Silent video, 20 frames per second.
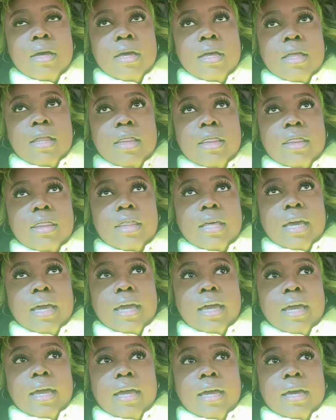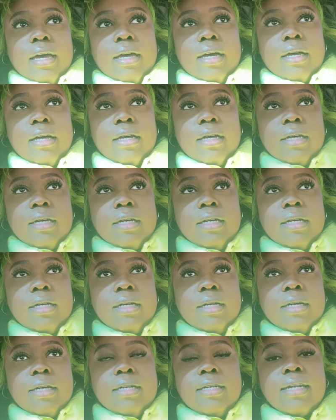they
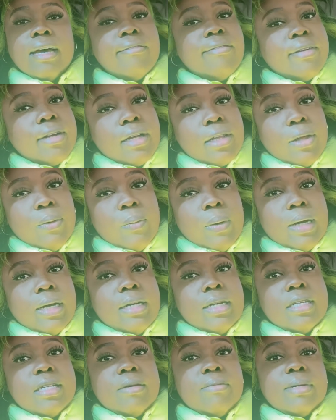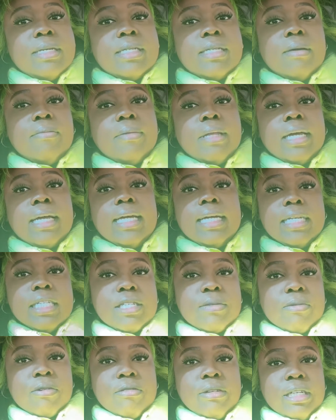definitely wanted it to be something
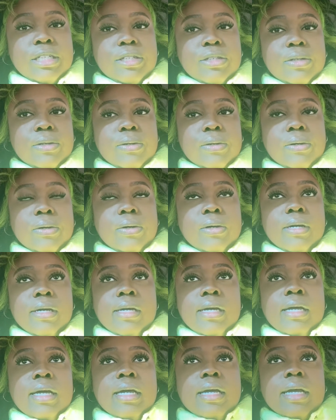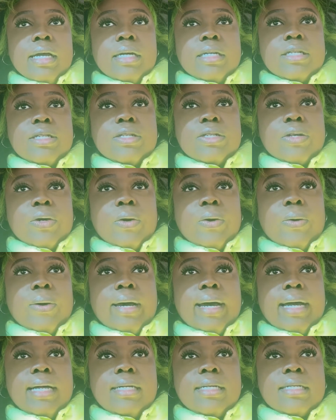inspirational. And so
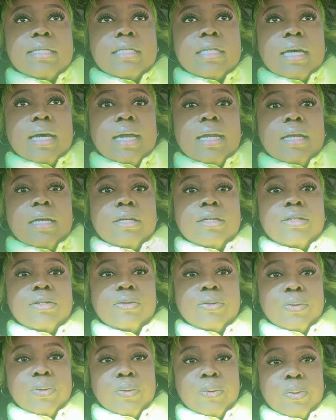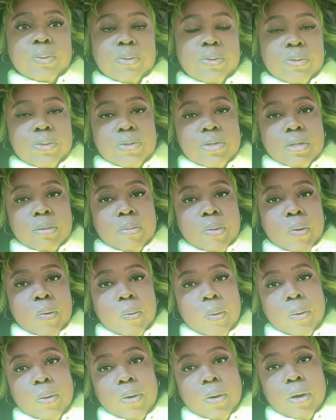I decided to do some
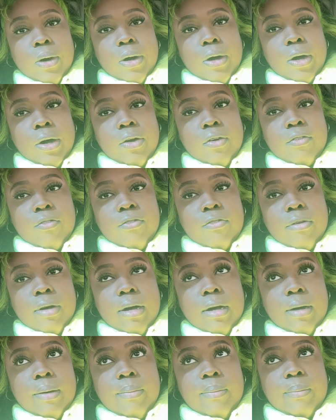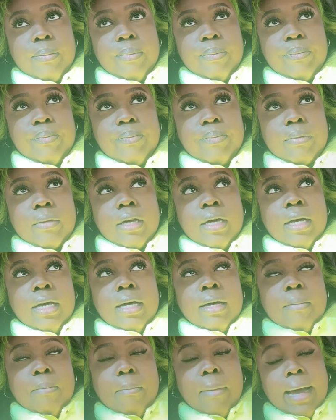quote art from
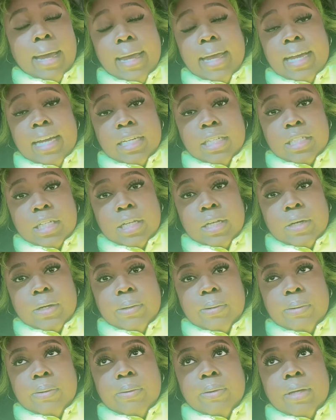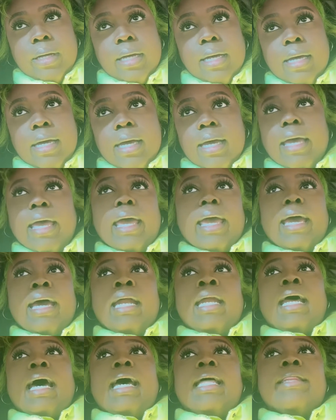Maya Angelou.
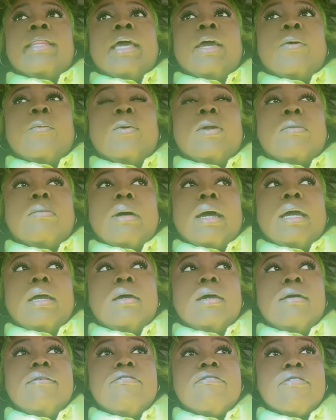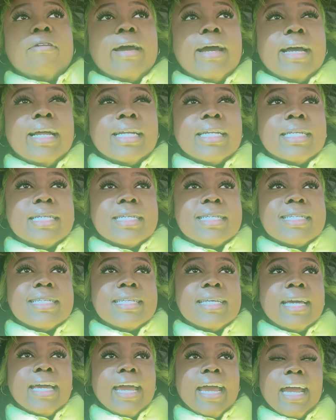And I think one of my good
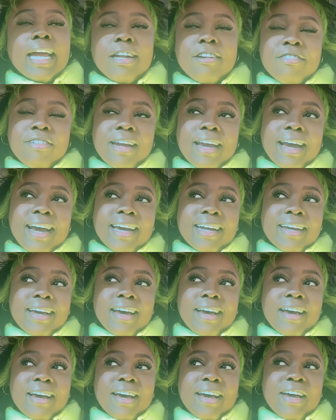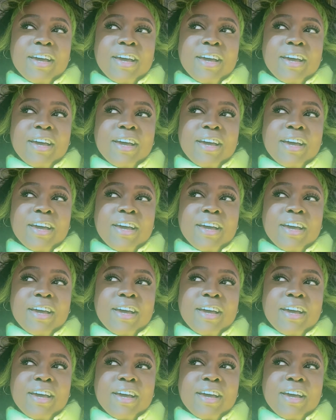friends, Adriana,